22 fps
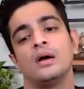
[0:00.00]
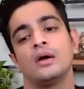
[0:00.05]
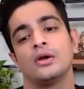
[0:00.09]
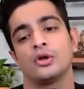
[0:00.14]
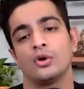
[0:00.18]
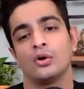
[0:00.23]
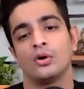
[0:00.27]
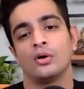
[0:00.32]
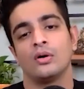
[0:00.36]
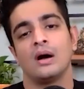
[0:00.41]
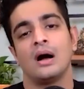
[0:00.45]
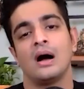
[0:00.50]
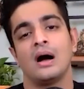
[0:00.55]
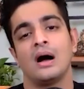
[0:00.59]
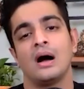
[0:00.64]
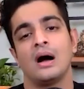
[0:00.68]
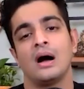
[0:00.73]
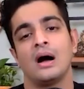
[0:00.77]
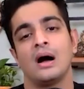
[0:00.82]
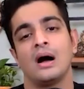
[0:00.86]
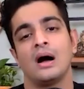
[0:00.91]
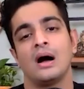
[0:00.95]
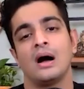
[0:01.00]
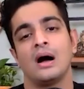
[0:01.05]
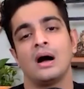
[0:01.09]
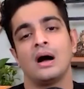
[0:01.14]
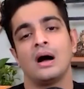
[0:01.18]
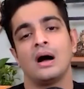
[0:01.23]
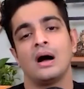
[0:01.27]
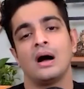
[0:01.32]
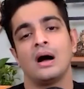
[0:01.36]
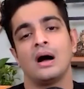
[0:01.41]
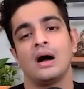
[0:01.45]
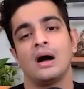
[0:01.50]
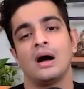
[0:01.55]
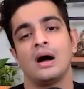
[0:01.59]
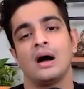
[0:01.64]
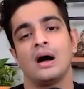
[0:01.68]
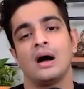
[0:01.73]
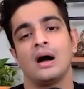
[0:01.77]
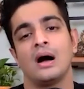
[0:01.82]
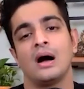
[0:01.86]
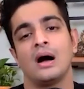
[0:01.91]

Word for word: you know uh, the distribution